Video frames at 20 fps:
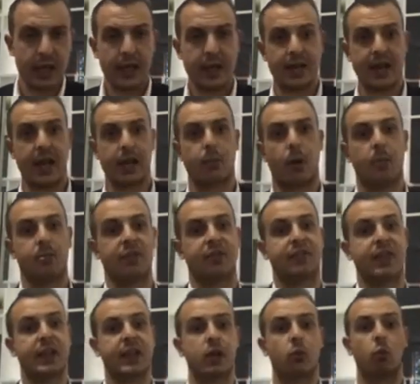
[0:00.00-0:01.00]
Now you might be
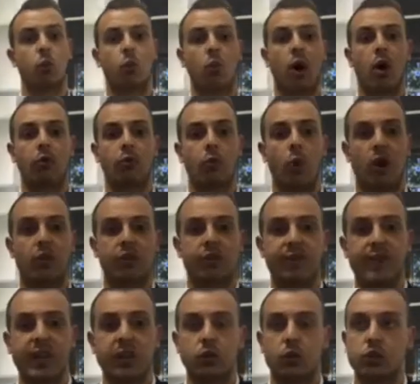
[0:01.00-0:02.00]
thinking, well, why will the
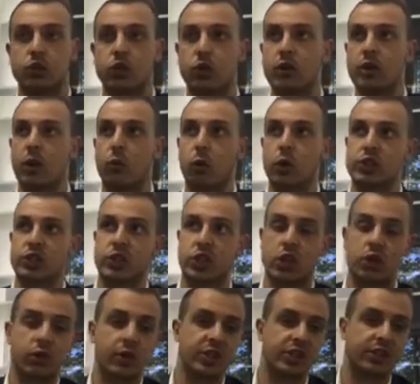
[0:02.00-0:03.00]
vendor do that? What
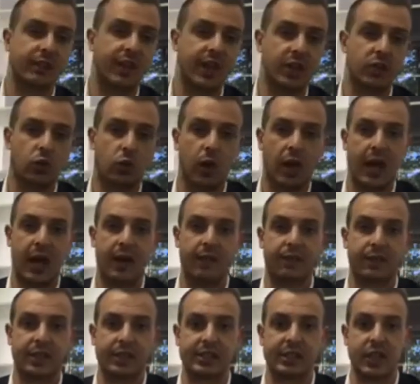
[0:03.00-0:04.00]
security does the vendor have,
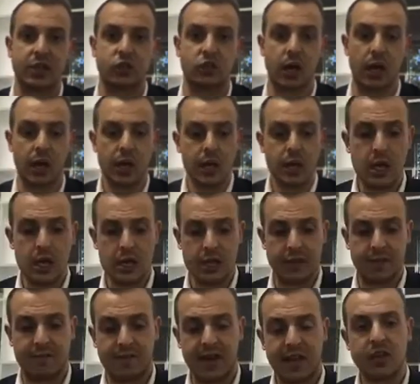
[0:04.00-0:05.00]
etc.? The
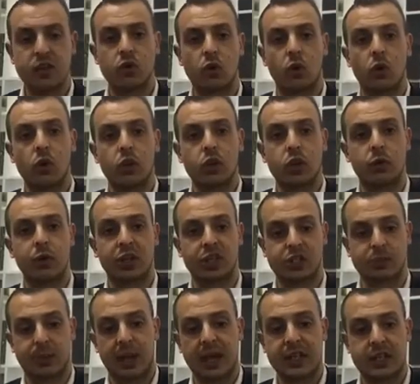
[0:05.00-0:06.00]
vendor, you would
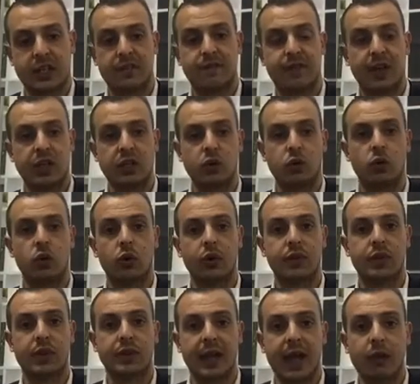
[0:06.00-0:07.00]
explain to the vendor
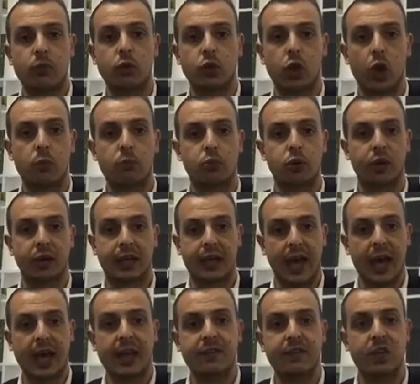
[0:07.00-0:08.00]
that they would go put a
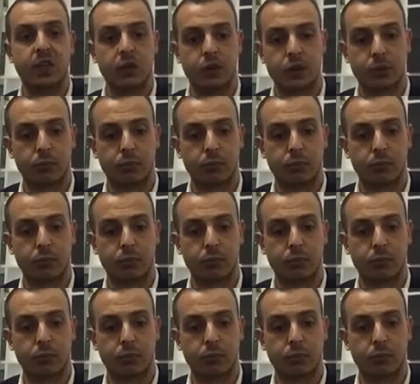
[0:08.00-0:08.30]
caveat on the